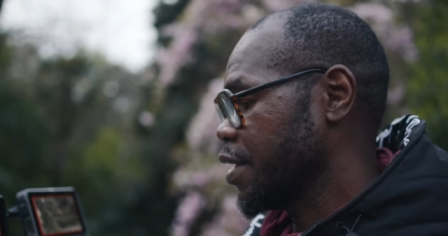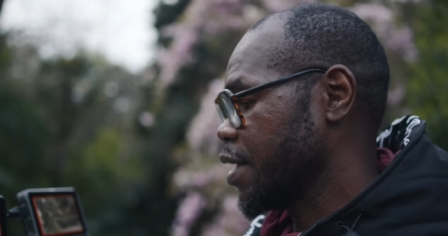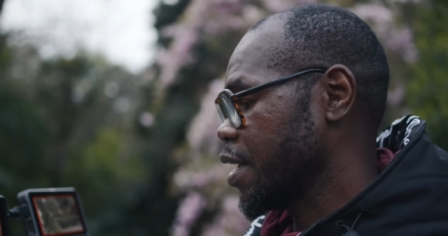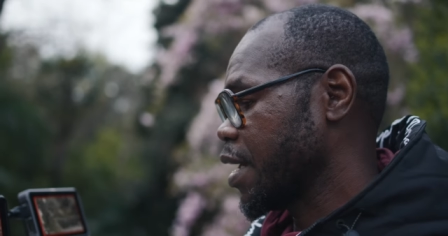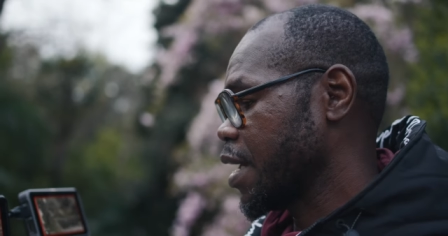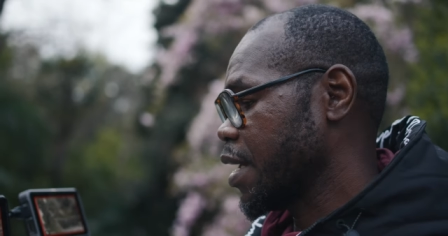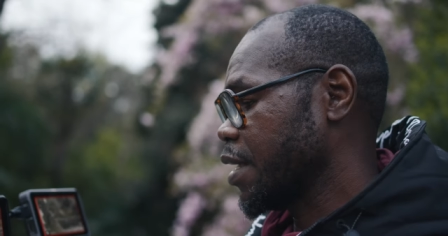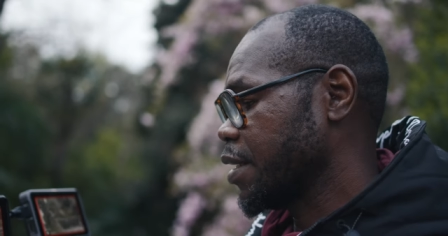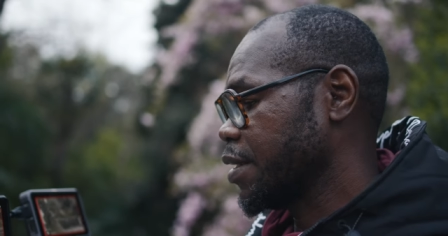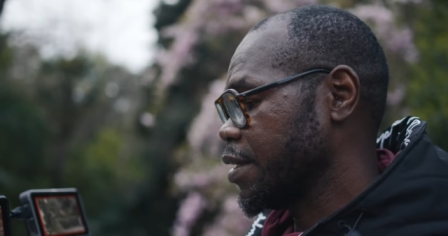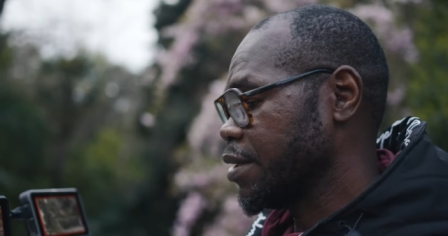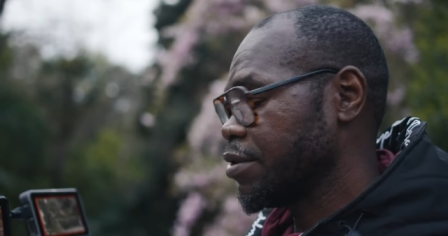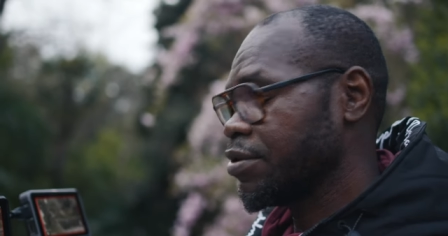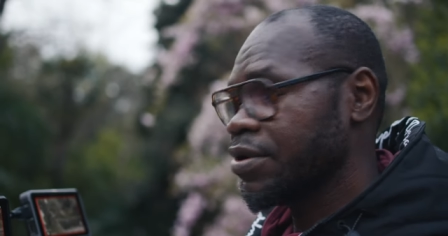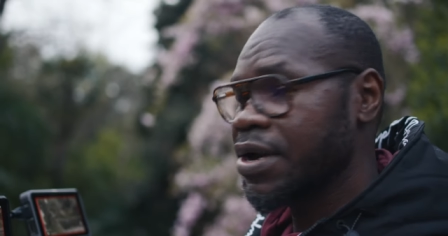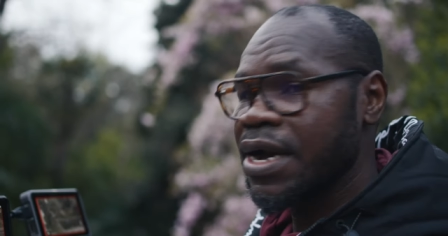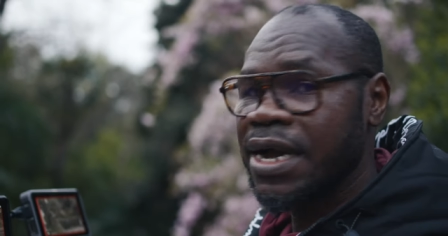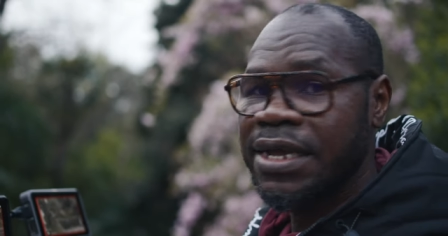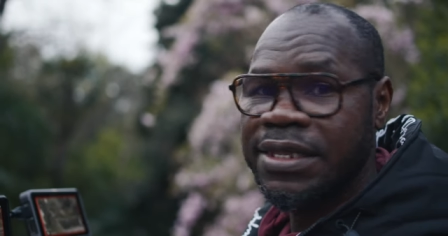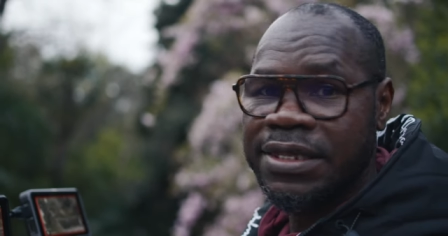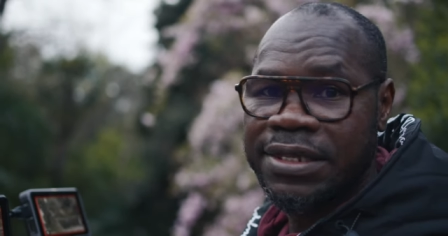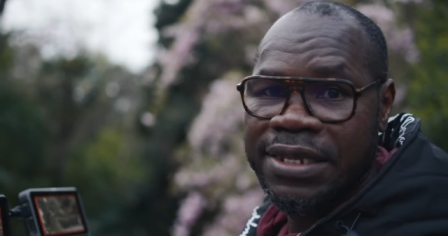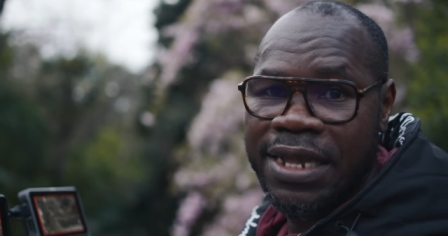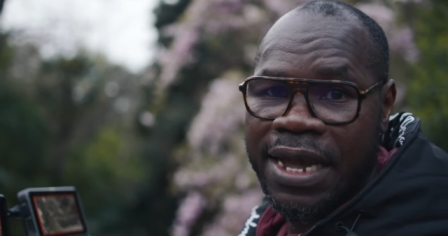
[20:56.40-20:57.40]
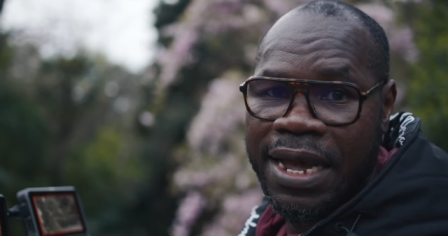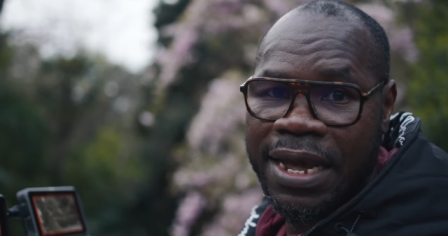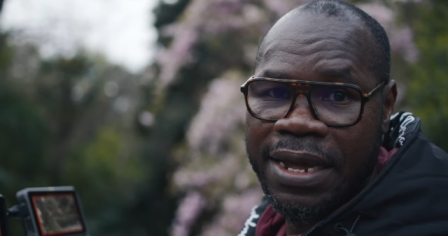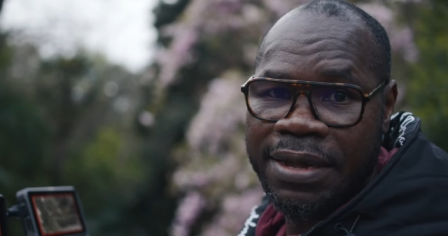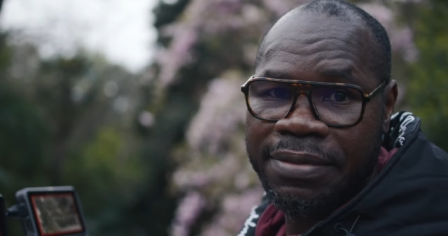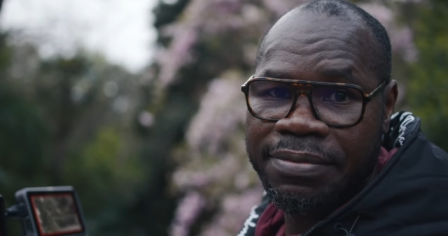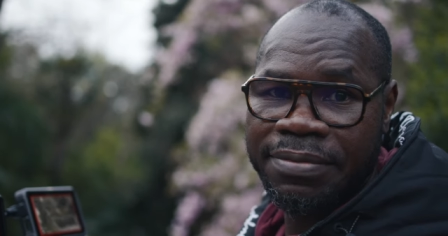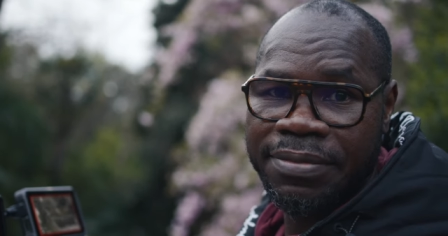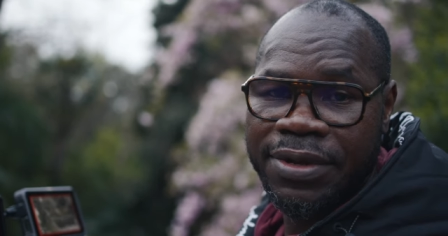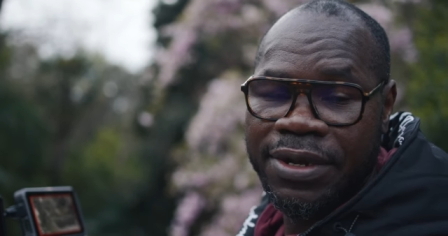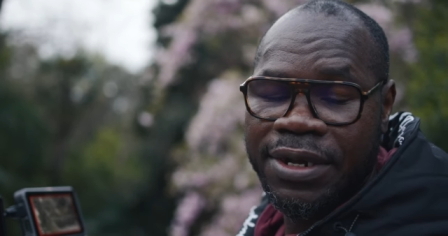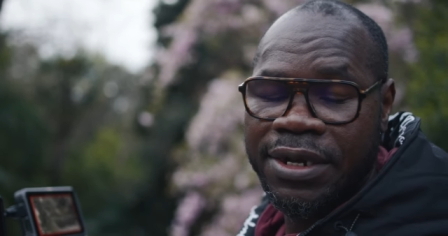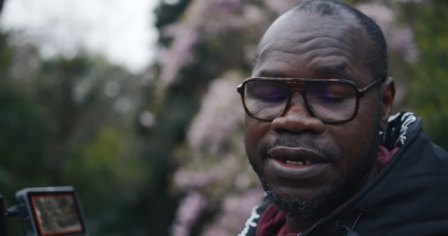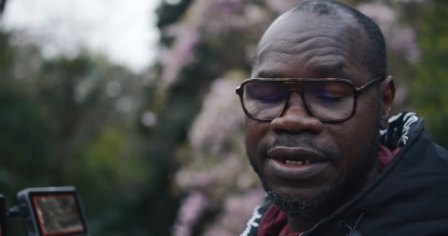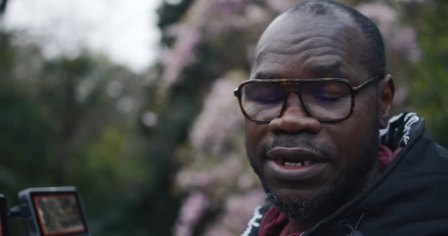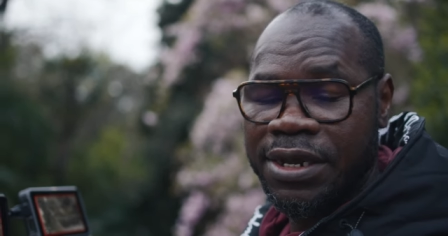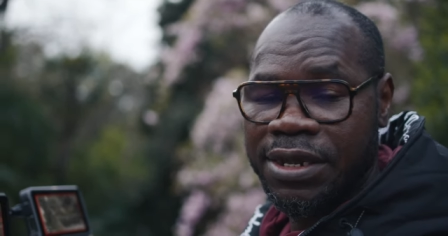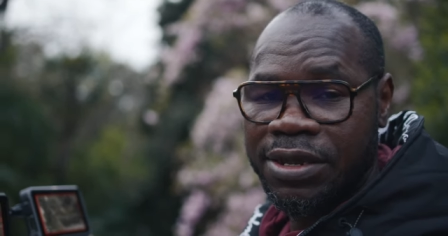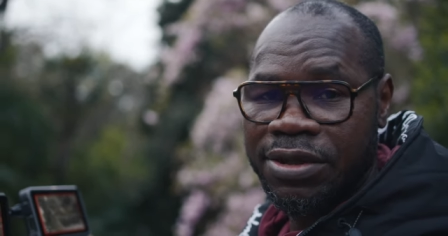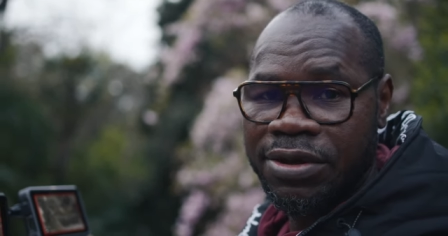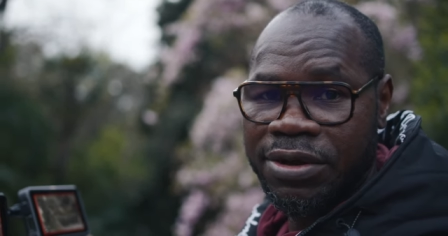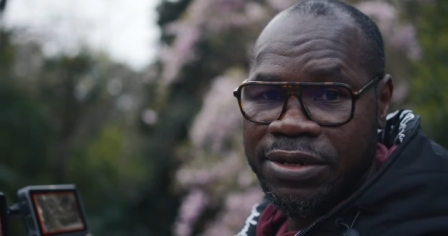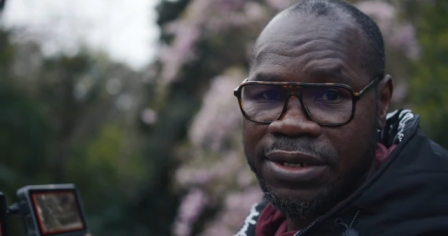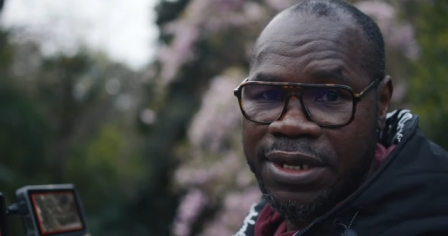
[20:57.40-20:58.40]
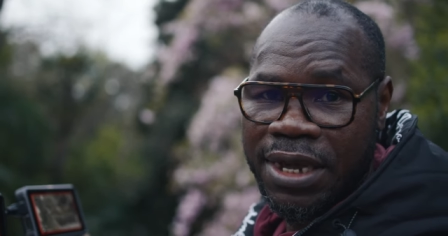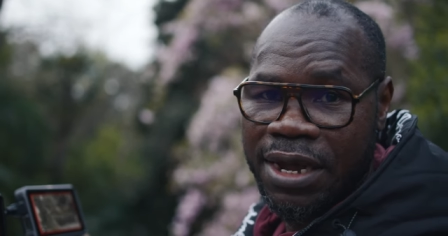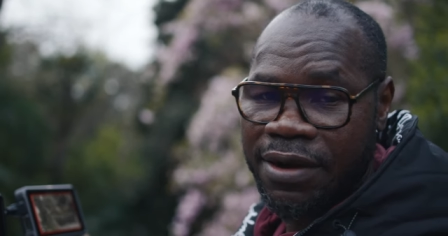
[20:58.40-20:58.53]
And you know, at time, the EOS